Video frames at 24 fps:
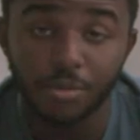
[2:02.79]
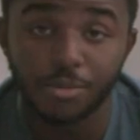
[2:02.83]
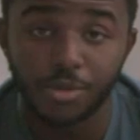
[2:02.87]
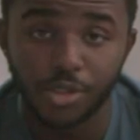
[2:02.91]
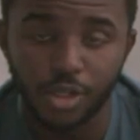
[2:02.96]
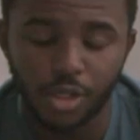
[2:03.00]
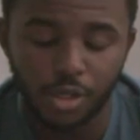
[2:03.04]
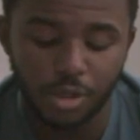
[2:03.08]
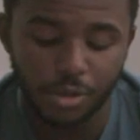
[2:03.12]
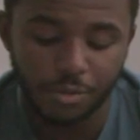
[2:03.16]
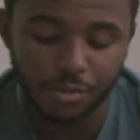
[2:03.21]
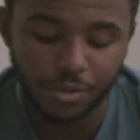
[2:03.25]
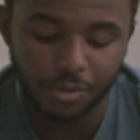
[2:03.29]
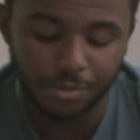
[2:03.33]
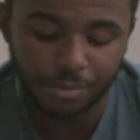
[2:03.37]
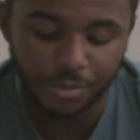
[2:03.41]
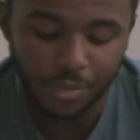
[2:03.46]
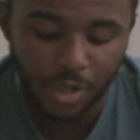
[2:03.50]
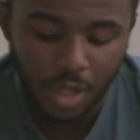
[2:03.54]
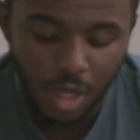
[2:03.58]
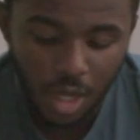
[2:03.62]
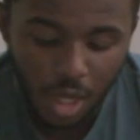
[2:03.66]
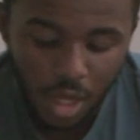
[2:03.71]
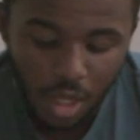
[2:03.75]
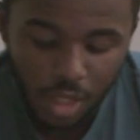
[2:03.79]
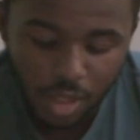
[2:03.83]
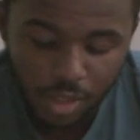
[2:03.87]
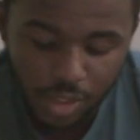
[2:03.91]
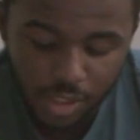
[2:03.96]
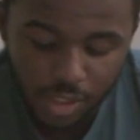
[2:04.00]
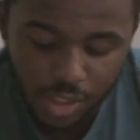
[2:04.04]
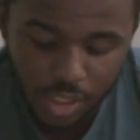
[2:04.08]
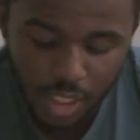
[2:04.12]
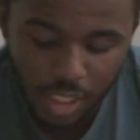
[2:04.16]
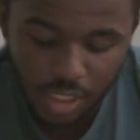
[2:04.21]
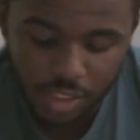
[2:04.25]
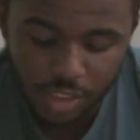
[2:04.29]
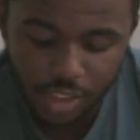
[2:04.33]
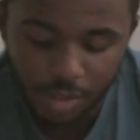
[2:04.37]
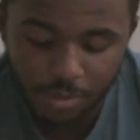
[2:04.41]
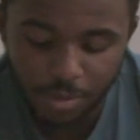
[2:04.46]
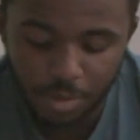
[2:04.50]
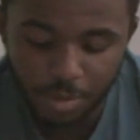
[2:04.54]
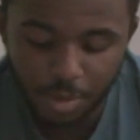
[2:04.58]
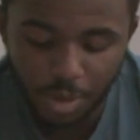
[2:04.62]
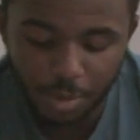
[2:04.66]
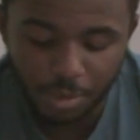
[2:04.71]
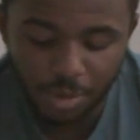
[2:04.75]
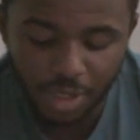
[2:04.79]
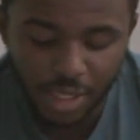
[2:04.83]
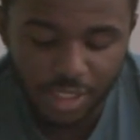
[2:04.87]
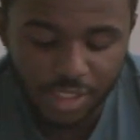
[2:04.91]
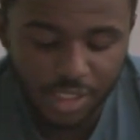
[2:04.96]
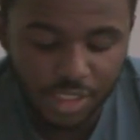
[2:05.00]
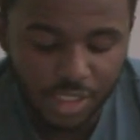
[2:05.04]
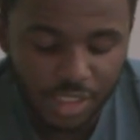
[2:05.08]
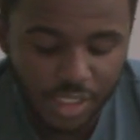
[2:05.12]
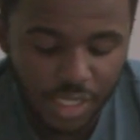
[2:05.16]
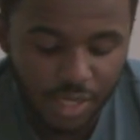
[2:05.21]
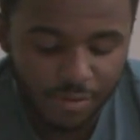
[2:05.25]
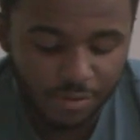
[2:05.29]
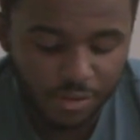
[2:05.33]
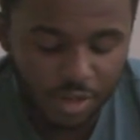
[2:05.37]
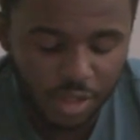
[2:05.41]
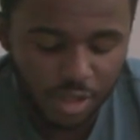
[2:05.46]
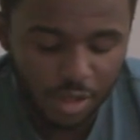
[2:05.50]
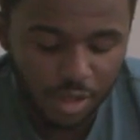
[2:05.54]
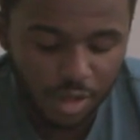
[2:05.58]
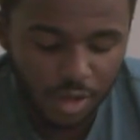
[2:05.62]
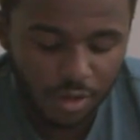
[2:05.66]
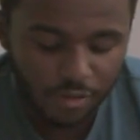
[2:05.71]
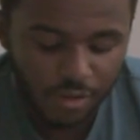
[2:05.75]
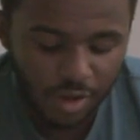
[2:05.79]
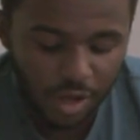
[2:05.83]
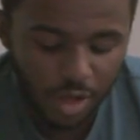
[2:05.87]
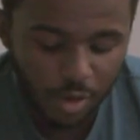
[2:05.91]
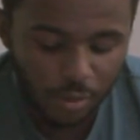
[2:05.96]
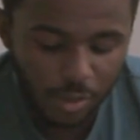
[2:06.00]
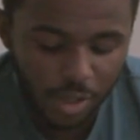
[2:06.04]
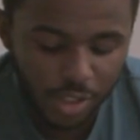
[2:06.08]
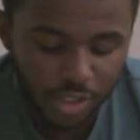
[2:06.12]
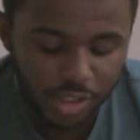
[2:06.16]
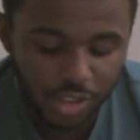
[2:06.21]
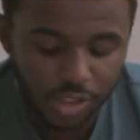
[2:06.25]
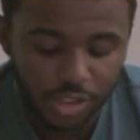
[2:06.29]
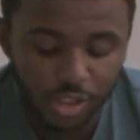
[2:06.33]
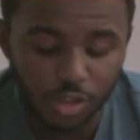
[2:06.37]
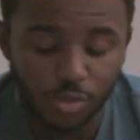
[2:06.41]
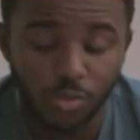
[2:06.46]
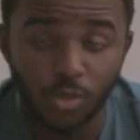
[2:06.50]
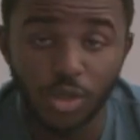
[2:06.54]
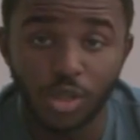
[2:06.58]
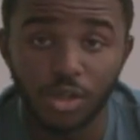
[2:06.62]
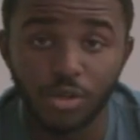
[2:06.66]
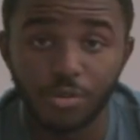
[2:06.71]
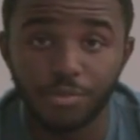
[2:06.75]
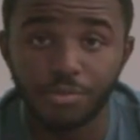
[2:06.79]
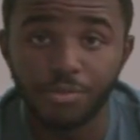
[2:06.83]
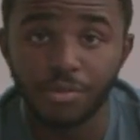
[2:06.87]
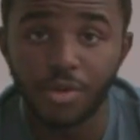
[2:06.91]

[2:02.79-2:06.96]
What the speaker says: observed. This concept can be applied to safety evaluations as well.